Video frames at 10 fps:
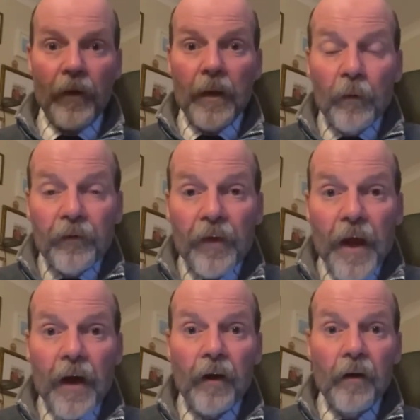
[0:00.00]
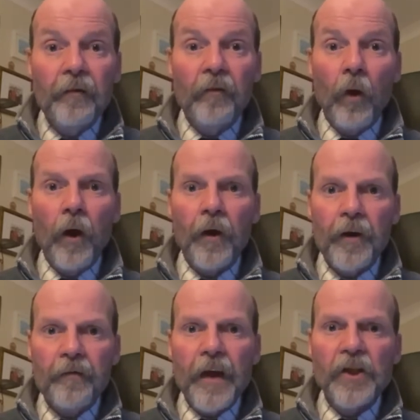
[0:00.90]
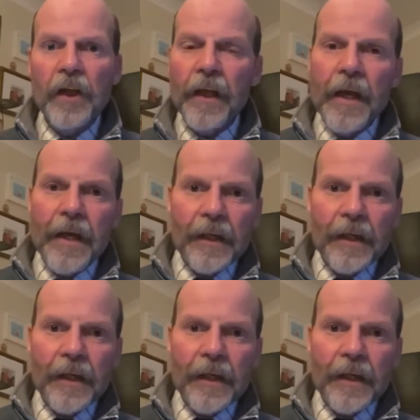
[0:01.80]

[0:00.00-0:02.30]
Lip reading: He was there for her. And eventually,